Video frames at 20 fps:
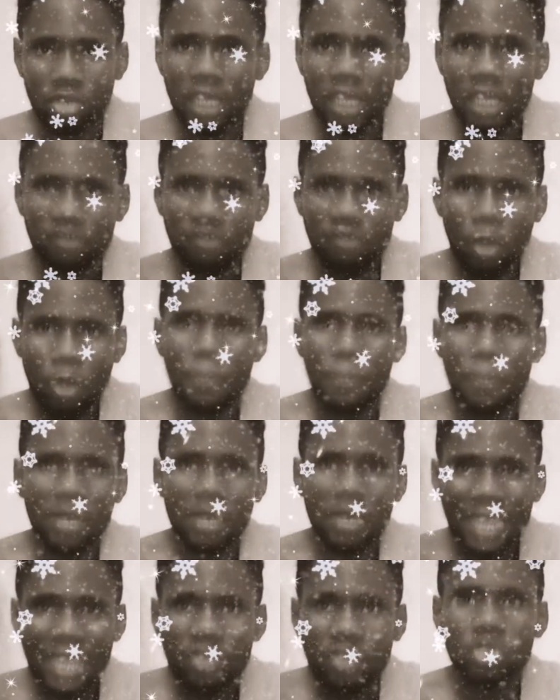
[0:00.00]
If you are a parent
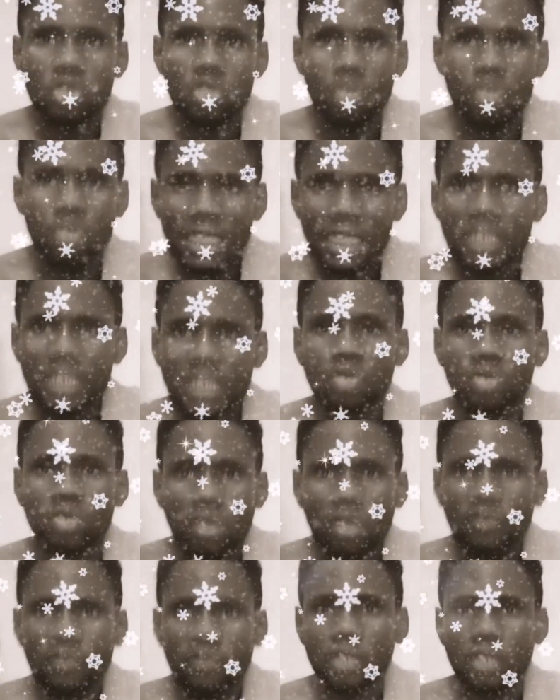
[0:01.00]
and you still do that in this
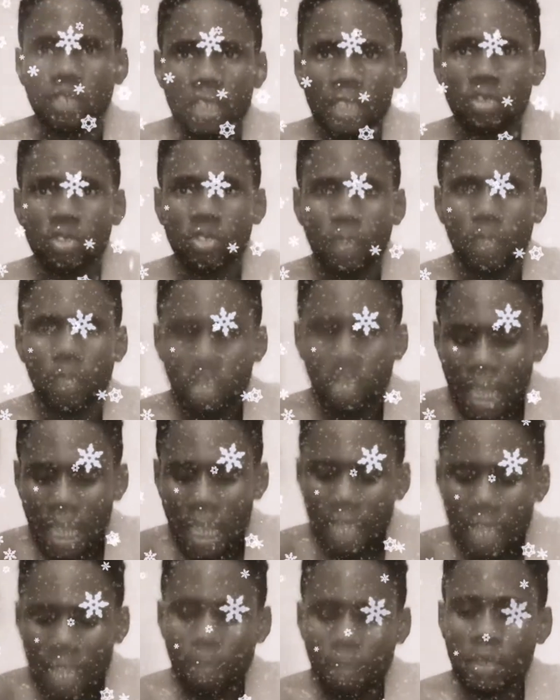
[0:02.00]
21st century, because
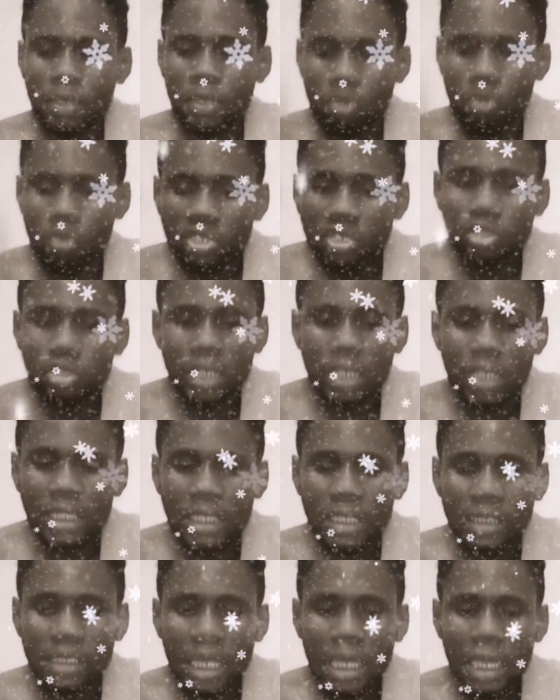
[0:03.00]
the big question
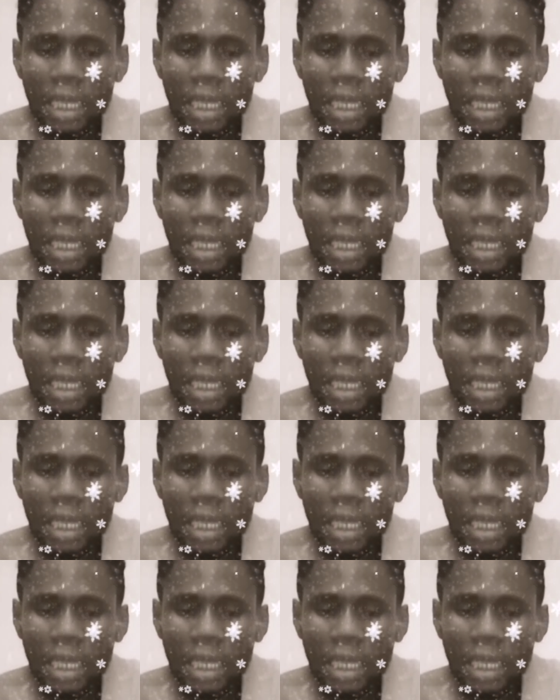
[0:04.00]
is,